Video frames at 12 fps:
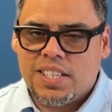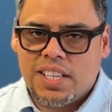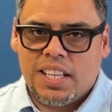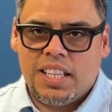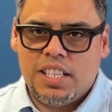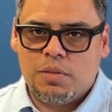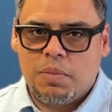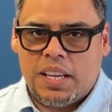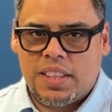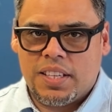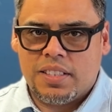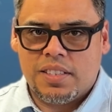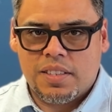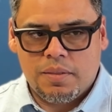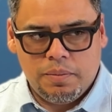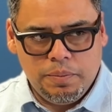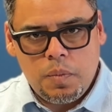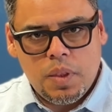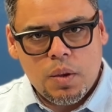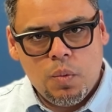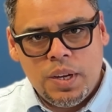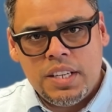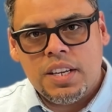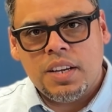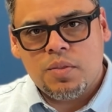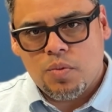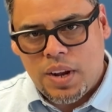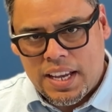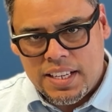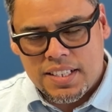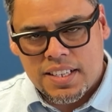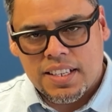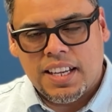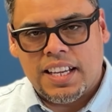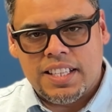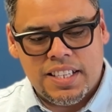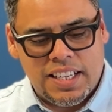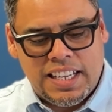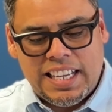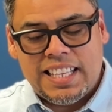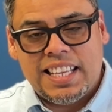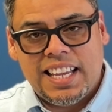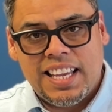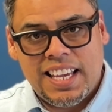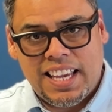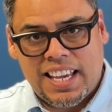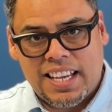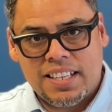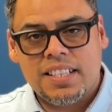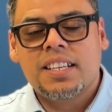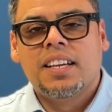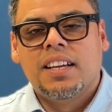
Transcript: in these methods, when done right and done in the hand,